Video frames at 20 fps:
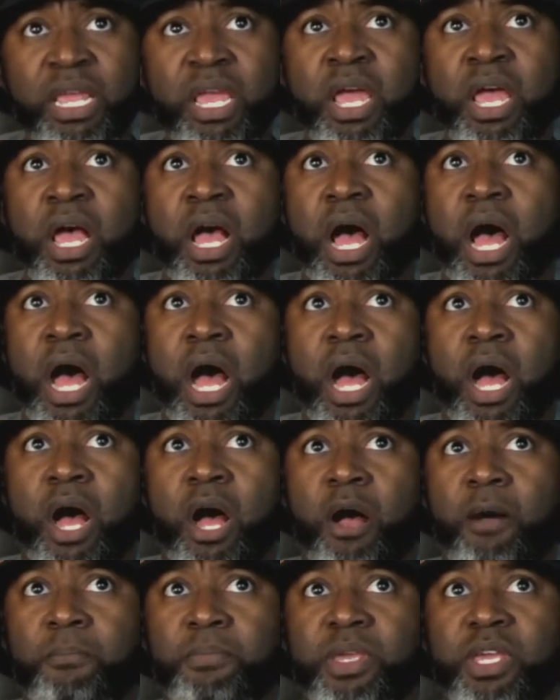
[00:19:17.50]

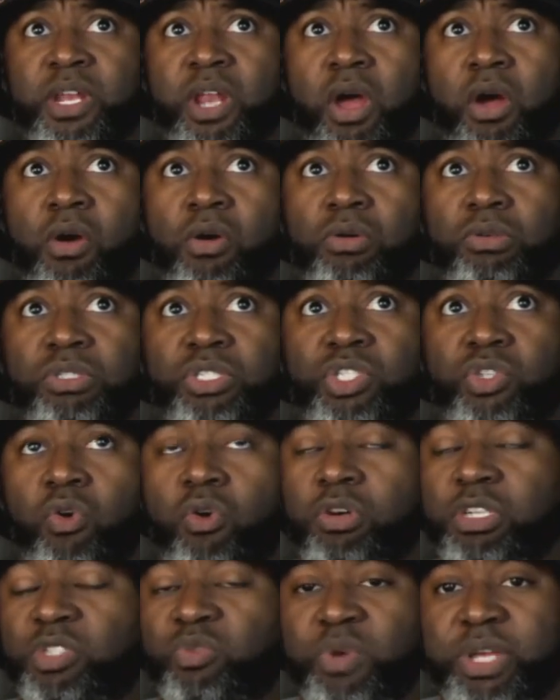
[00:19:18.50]
um, you know,
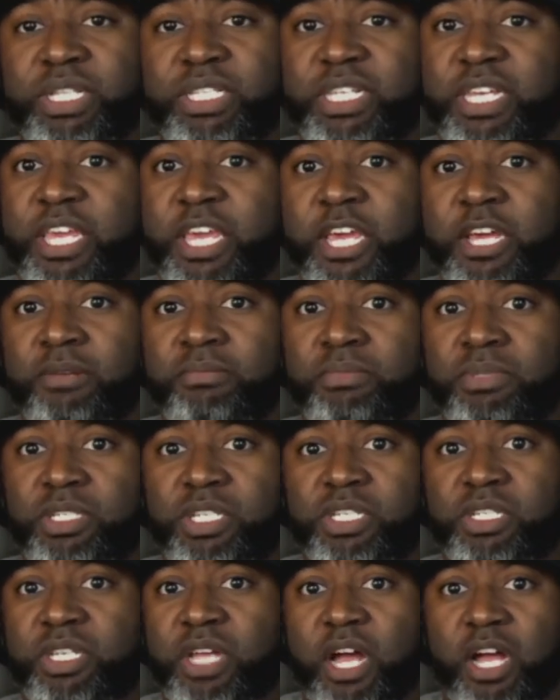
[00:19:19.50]
George went to him to
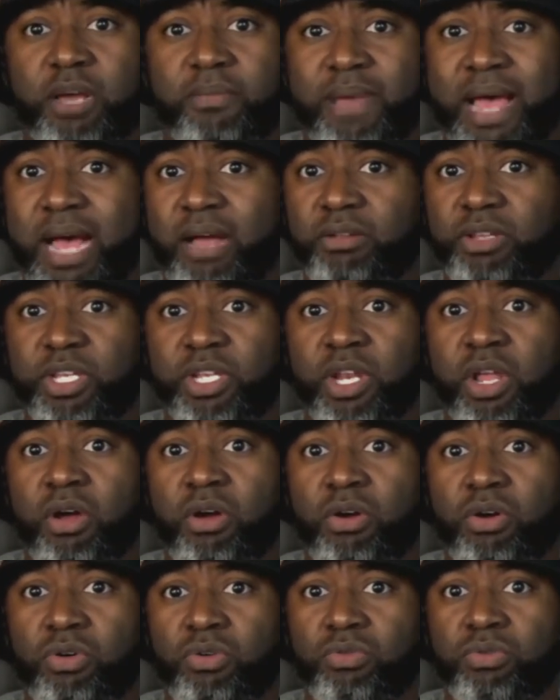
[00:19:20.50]
talk about, you
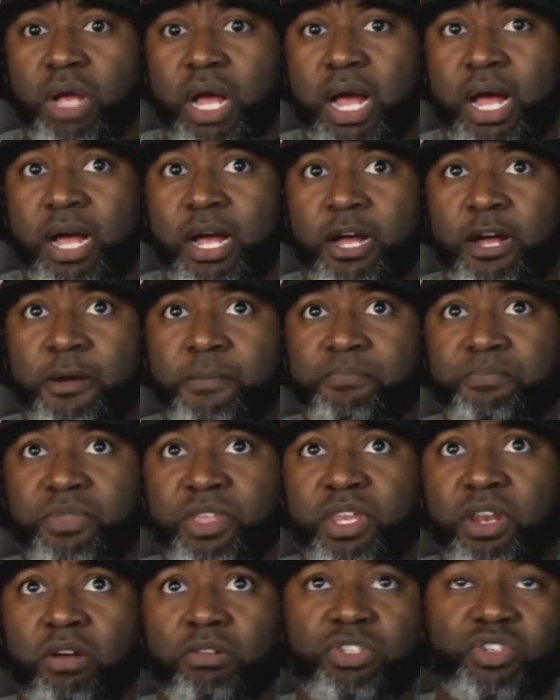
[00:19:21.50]
know, um, you
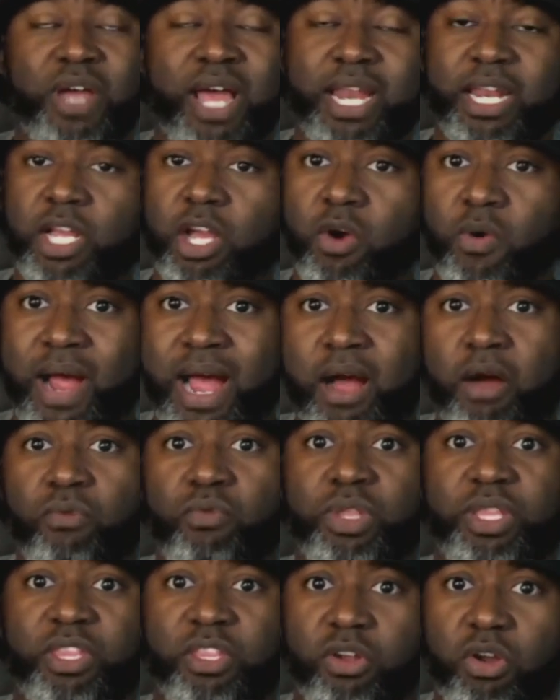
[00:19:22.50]
know, trying to go out
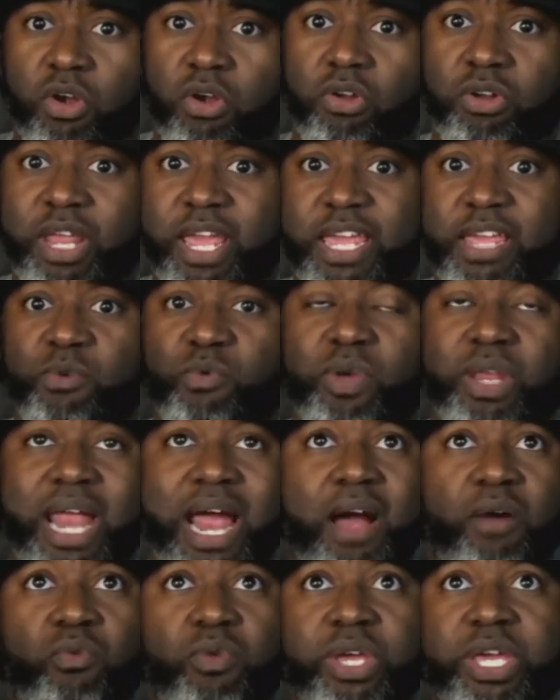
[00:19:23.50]
with the girl that he went
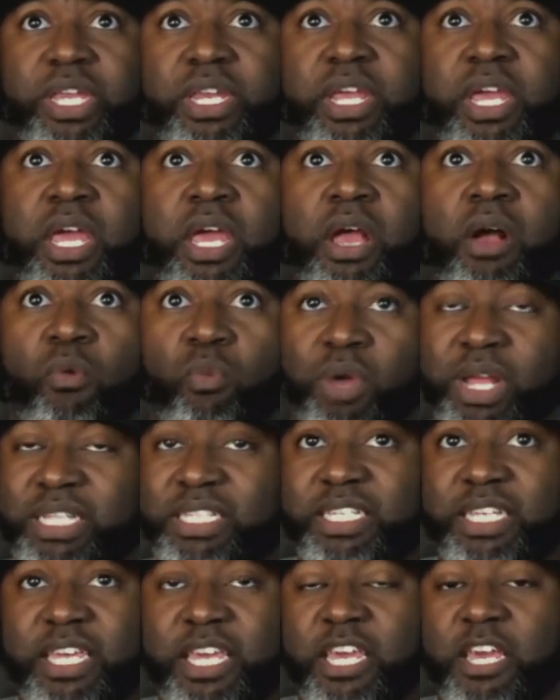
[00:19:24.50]
out with, went
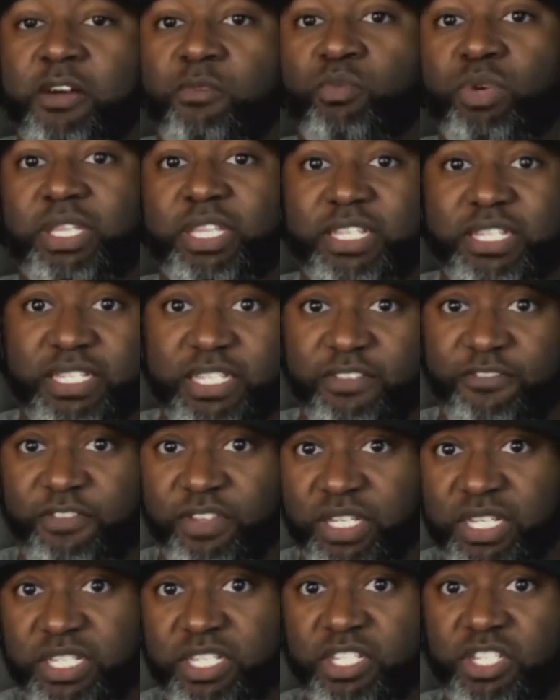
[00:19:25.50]
to him with the
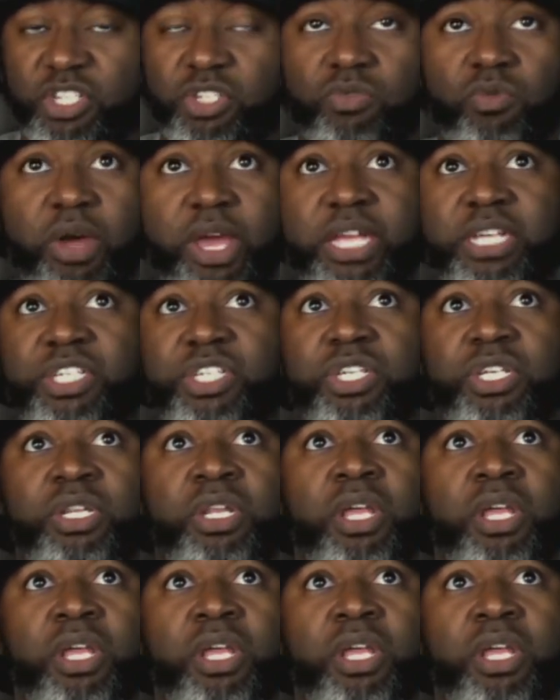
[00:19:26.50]
syphilis situation.